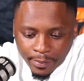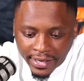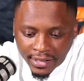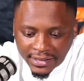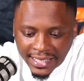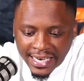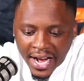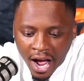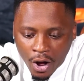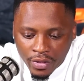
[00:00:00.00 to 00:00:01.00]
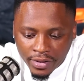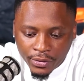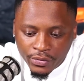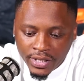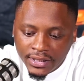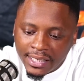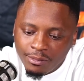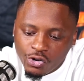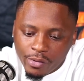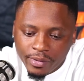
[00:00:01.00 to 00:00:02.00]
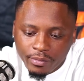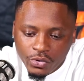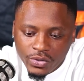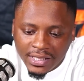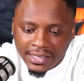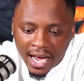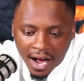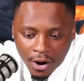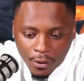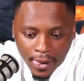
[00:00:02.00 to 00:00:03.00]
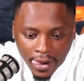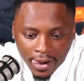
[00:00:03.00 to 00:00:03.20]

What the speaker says: but I'll say now that the reason I'm dropping music now